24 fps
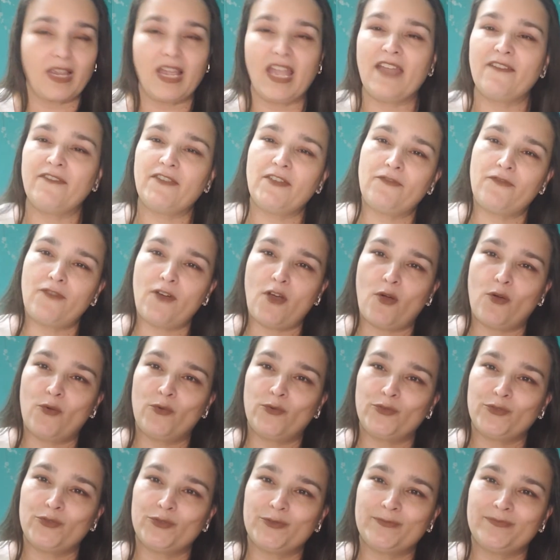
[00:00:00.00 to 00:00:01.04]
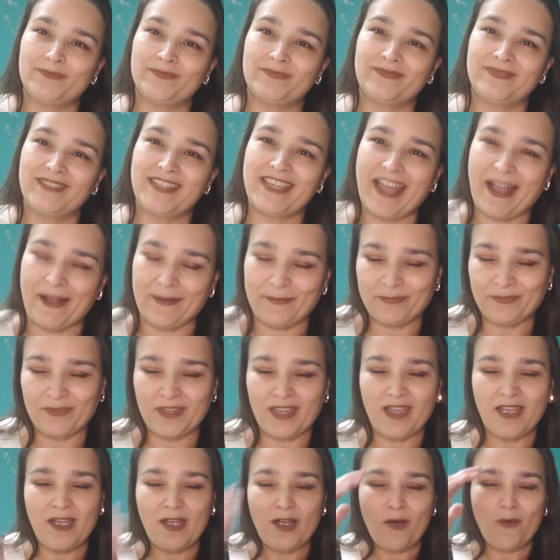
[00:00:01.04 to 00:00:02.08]
FFOs. Yeah,
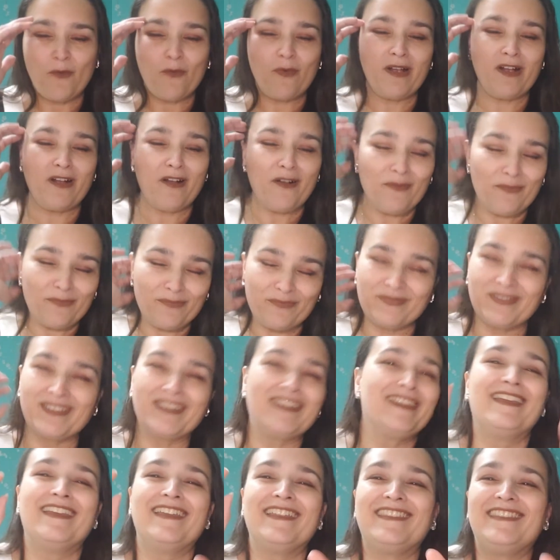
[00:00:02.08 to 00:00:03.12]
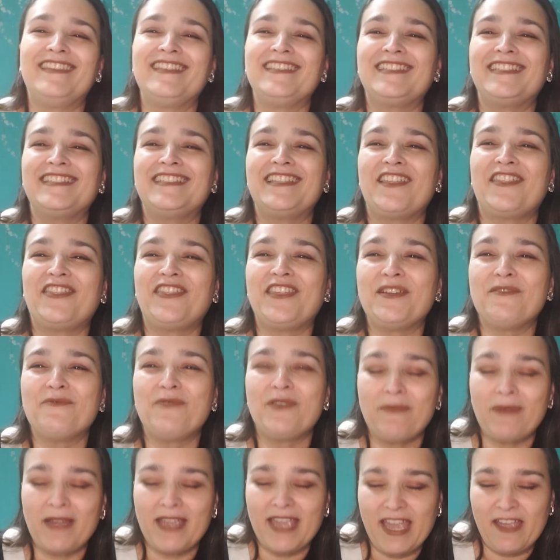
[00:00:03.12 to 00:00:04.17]
well, this is the thing
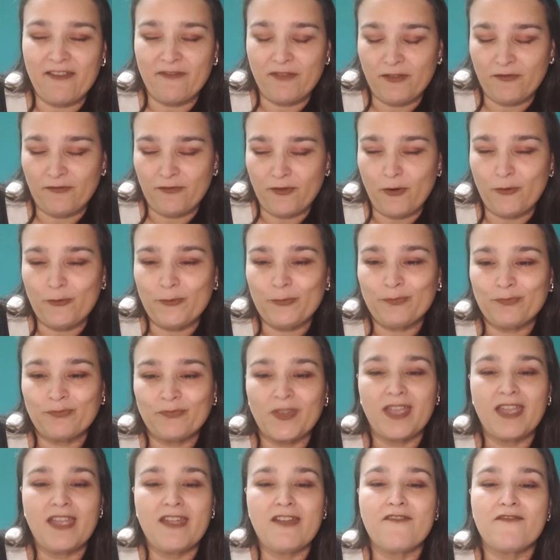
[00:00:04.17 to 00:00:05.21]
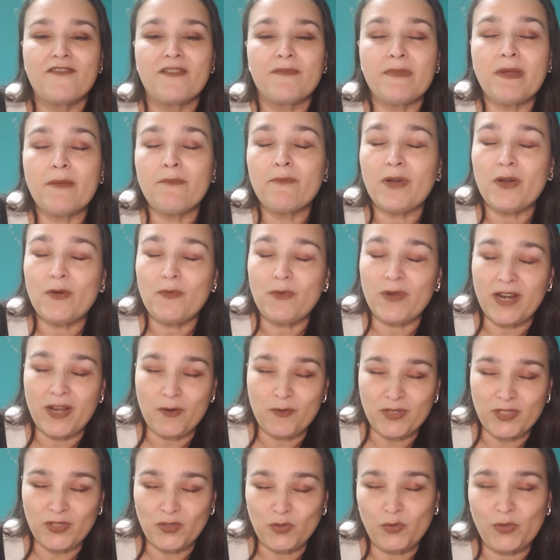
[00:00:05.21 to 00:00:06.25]
with my FFO. Remember what I
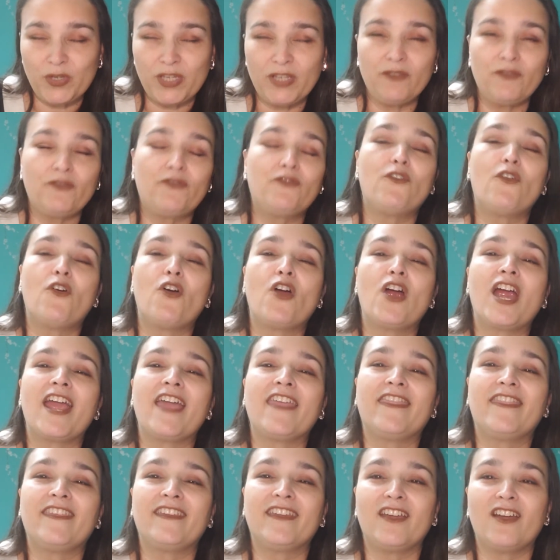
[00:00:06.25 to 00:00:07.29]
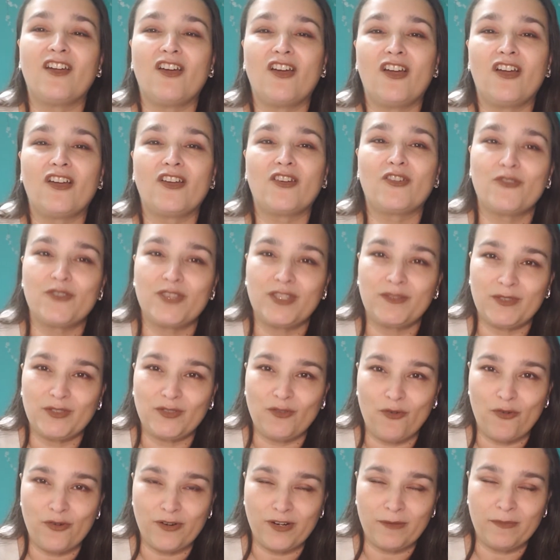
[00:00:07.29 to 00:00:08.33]
was doing for the Christmas
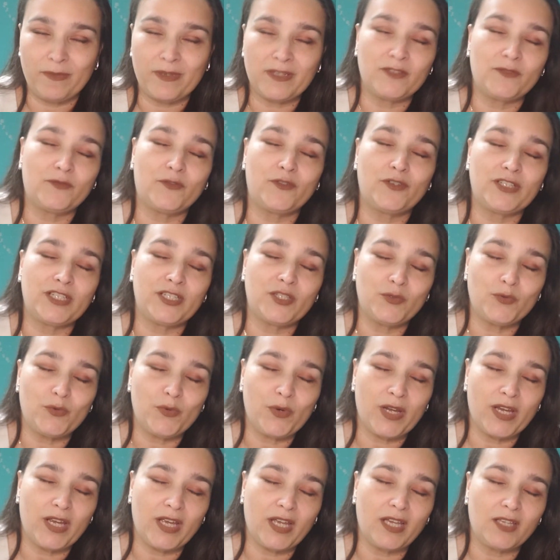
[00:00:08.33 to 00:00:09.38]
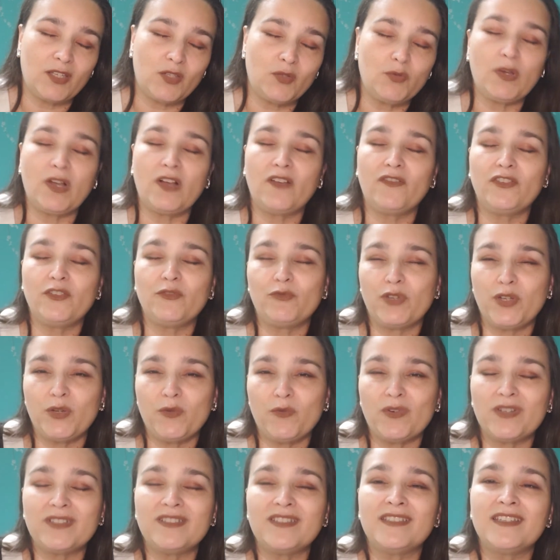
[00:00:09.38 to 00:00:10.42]
ornament, for the 12 in
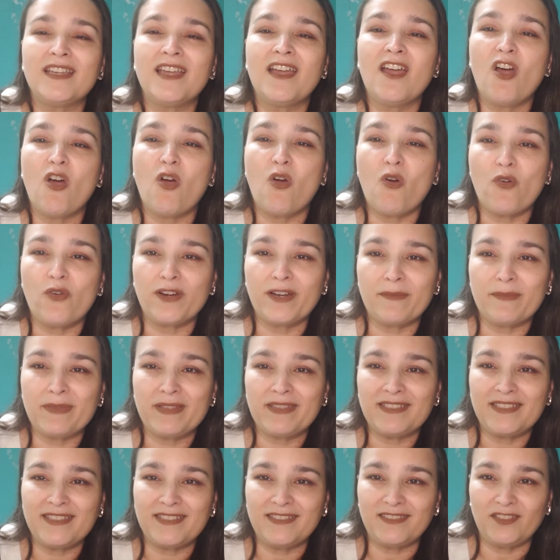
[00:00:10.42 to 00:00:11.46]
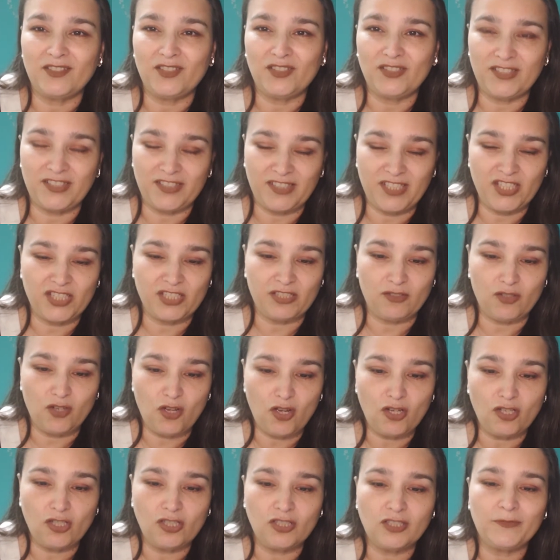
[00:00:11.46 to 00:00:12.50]
21 ornaments stitch
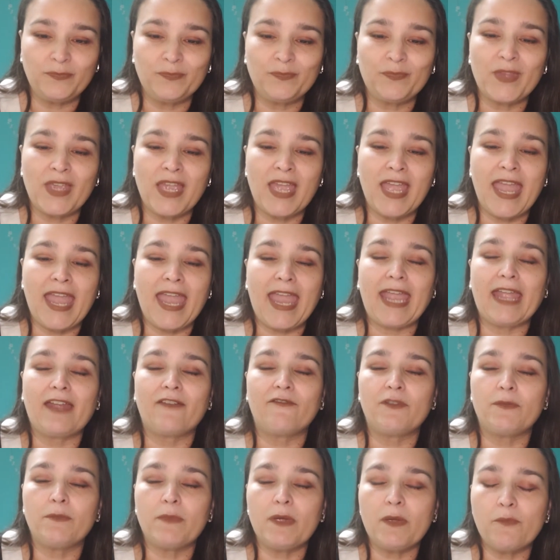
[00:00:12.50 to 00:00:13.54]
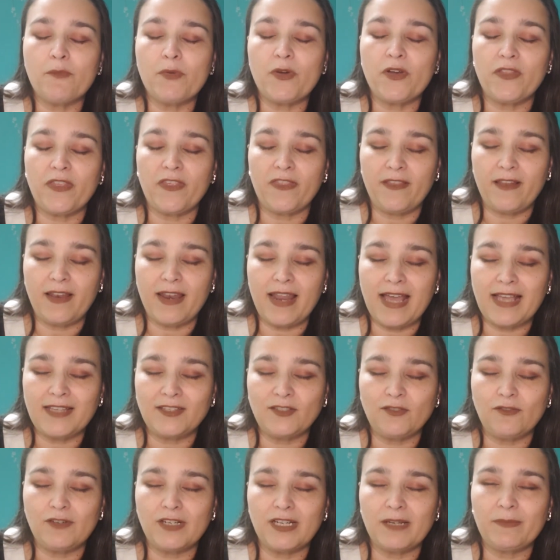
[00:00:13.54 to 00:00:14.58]
along? And remember that the
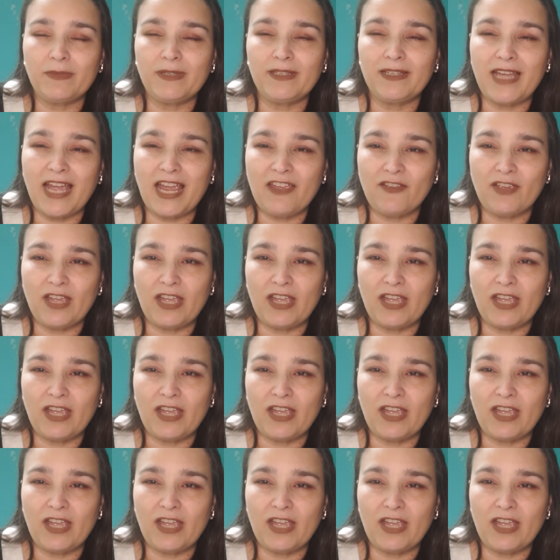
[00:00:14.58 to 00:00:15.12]
last ornament I